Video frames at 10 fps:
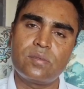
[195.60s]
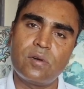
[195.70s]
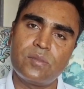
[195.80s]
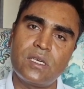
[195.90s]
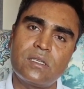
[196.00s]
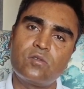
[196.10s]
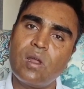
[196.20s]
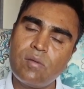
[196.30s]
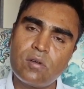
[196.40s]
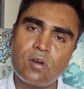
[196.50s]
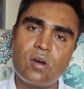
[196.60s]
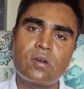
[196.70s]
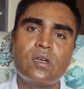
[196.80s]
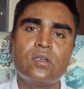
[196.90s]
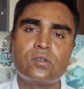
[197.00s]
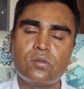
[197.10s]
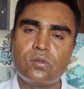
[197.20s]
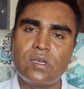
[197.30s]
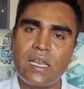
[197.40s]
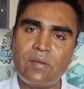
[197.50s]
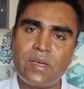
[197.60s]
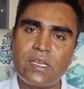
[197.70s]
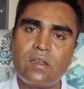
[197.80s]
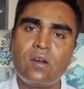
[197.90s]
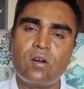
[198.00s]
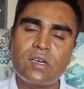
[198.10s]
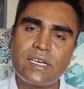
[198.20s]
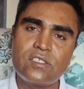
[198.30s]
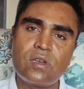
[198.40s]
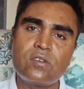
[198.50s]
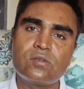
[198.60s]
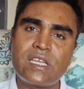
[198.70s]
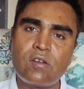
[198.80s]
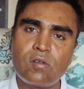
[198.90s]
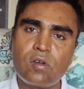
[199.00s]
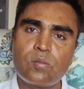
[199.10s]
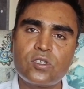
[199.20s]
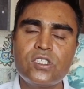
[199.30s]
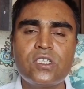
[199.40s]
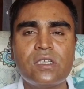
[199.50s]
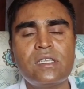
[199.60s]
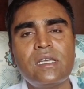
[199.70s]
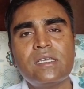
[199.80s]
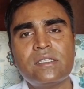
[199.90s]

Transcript: from the 12 o'clock to 11 or gradually to 10 o'clock position,